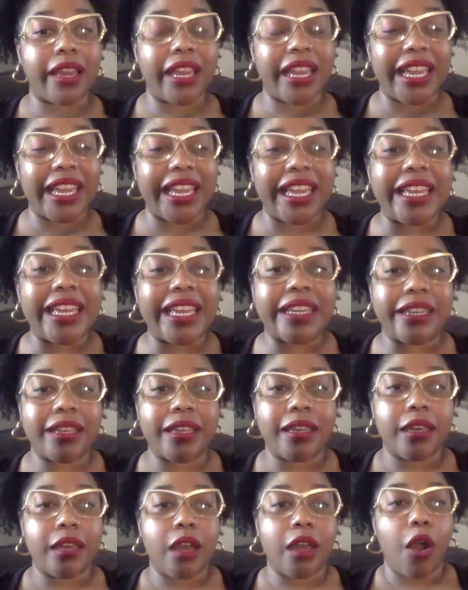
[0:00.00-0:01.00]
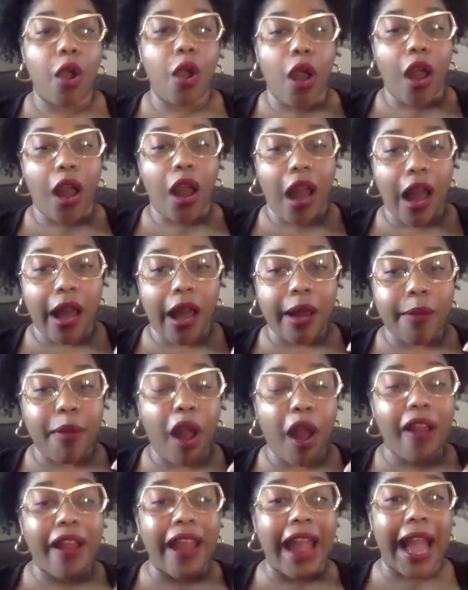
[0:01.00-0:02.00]
in
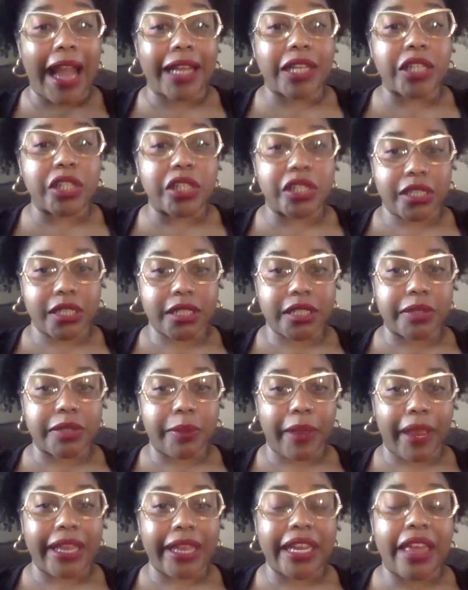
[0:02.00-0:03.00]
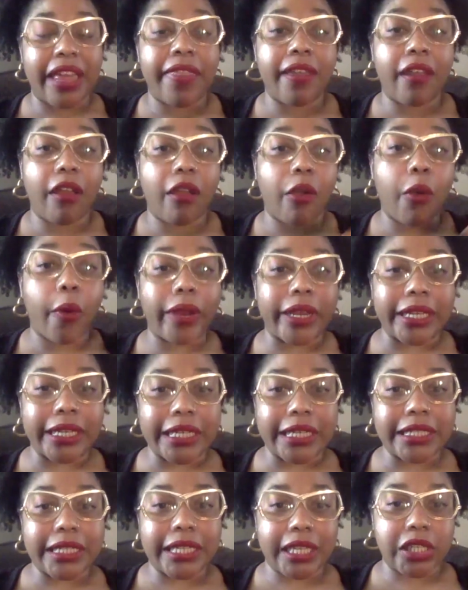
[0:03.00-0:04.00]
our actions, right? And there are
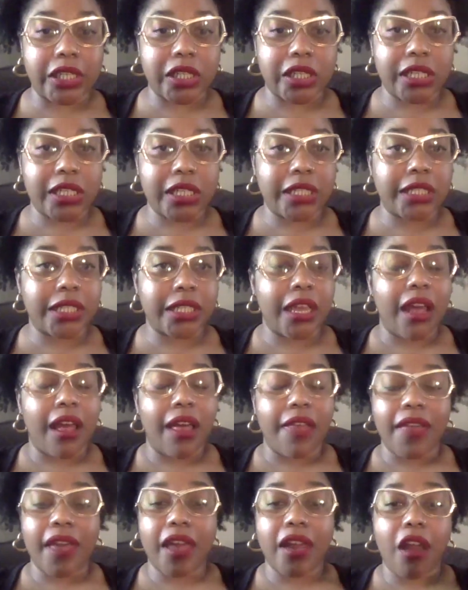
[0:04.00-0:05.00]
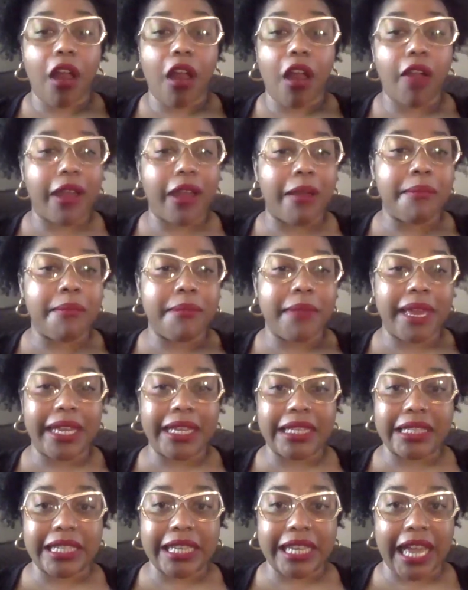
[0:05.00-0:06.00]
organizations that are
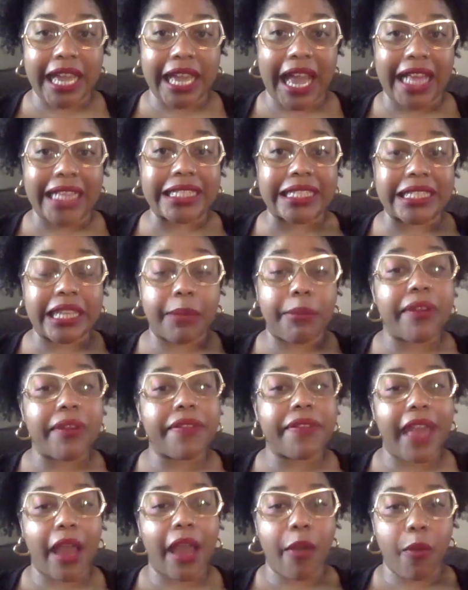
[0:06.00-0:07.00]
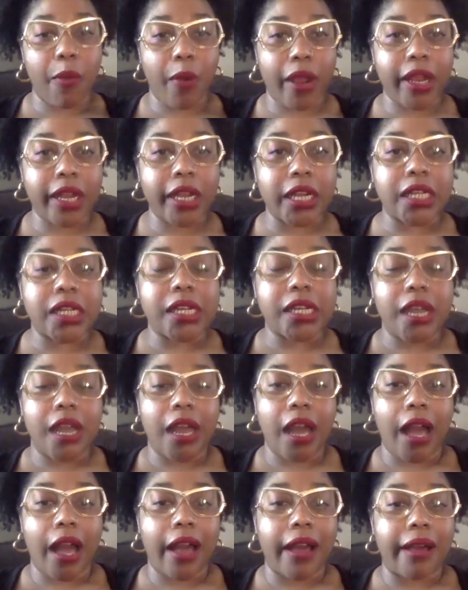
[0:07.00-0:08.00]
amazing at some of that work.
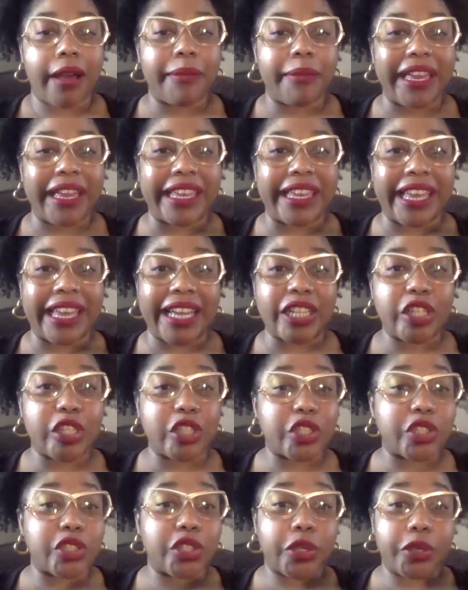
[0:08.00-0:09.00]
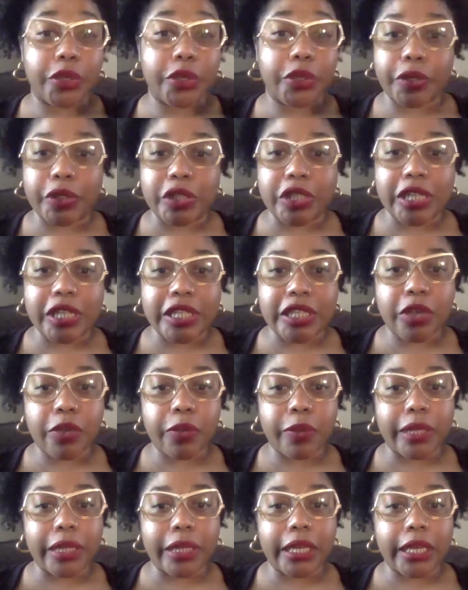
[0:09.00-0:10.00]
Again, Surge is a
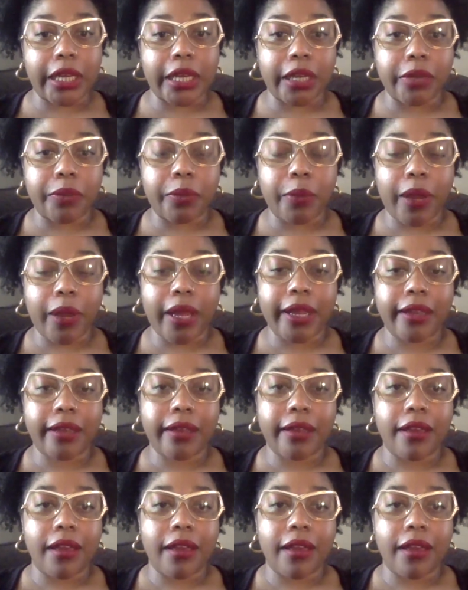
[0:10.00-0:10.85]
really good one,